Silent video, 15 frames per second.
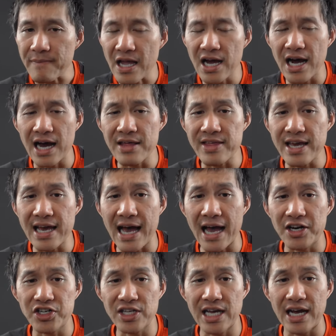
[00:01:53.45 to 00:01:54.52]
they
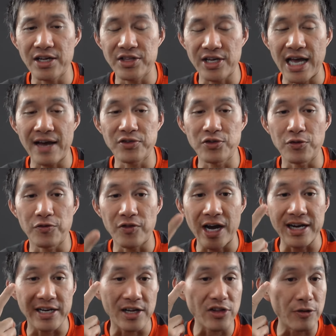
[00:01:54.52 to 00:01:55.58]
have to
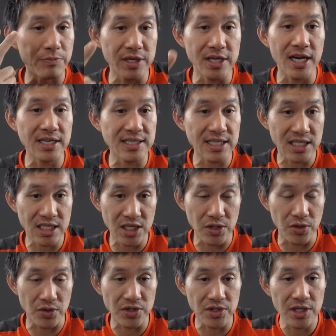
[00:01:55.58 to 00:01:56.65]
find another BS
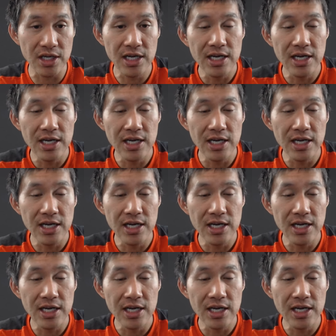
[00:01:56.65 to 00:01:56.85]
excuse